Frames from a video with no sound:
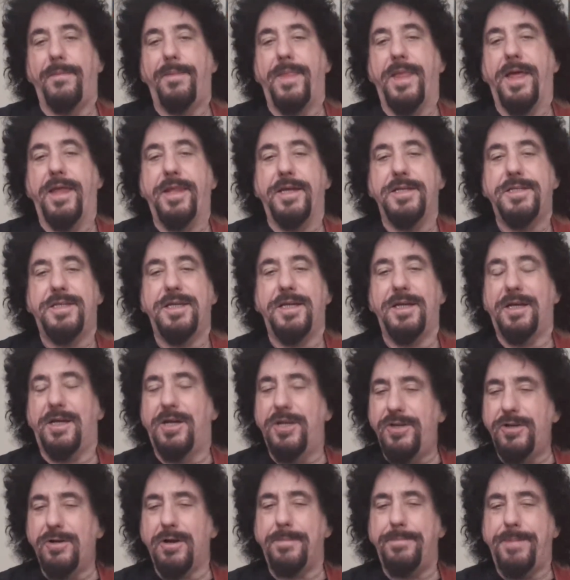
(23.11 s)
And they say,
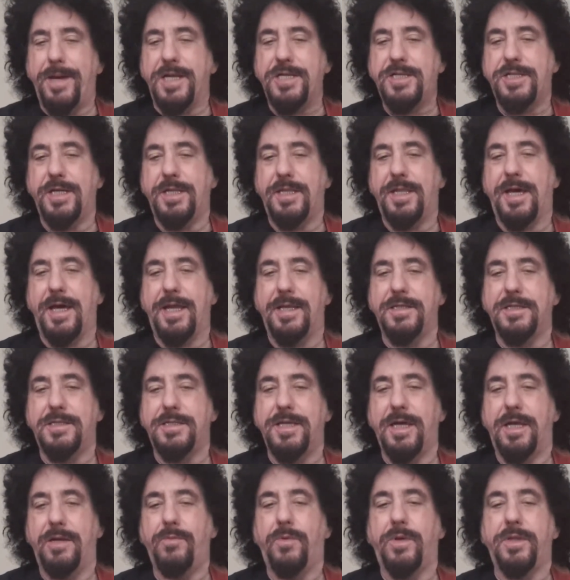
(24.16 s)
could you arpeggiate that
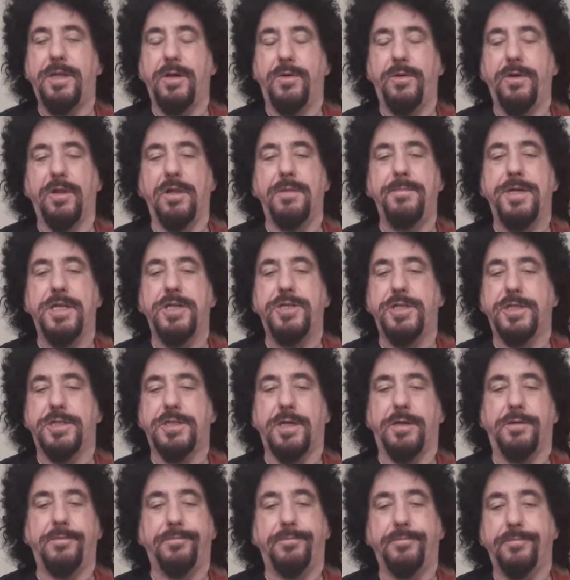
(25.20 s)
instead? What they really mean is just
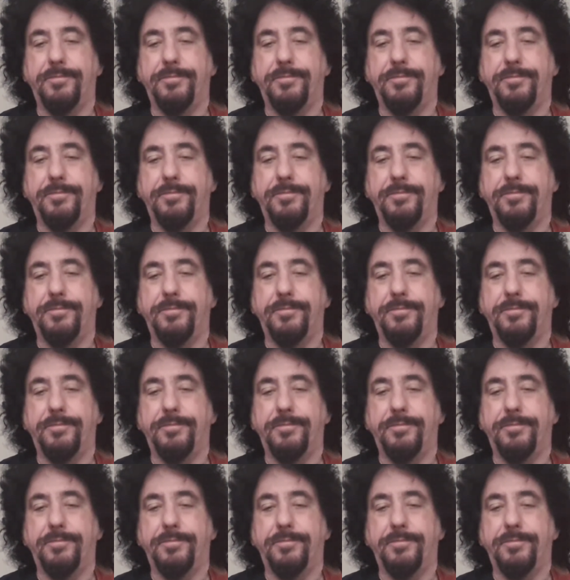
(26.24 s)
go.